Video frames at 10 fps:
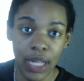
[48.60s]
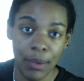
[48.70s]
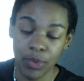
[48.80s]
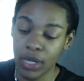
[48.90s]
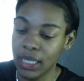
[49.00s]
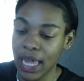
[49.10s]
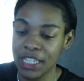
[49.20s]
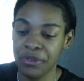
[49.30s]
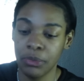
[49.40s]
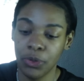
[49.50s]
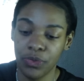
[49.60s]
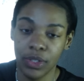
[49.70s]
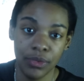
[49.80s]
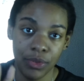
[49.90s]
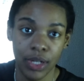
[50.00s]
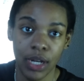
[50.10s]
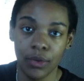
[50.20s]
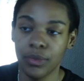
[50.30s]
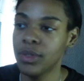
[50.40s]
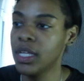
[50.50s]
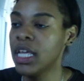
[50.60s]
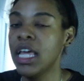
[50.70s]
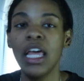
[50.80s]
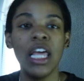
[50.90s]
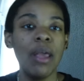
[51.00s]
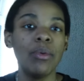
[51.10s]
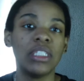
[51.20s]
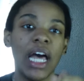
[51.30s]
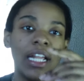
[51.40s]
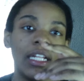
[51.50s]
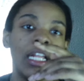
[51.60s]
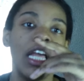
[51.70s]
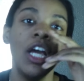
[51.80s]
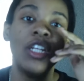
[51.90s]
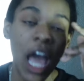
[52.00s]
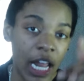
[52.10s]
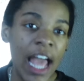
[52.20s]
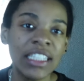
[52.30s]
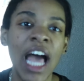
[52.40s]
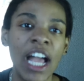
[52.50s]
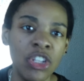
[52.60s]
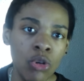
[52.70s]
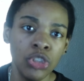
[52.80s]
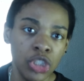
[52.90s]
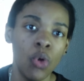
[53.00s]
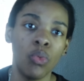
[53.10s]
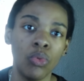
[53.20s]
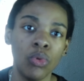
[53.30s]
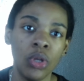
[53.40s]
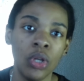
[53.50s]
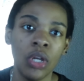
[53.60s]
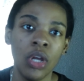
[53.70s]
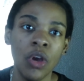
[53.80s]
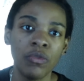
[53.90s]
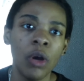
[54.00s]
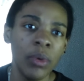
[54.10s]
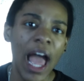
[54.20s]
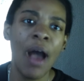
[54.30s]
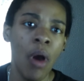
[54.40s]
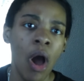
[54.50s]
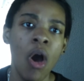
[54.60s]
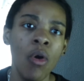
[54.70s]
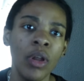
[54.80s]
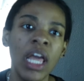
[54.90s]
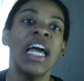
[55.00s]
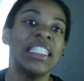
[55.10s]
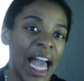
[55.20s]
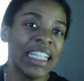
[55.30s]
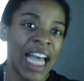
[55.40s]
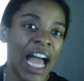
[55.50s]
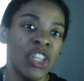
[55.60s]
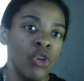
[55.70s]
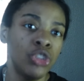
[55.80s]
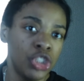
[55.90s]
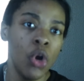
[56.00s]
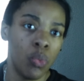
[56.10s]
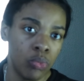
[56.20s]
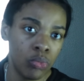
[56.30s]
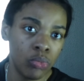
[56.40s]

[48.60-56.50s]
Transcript: That was one of the lines from the movie, if you didn't know. He was like, now that's how you shoot. From now on, that's how you shoot.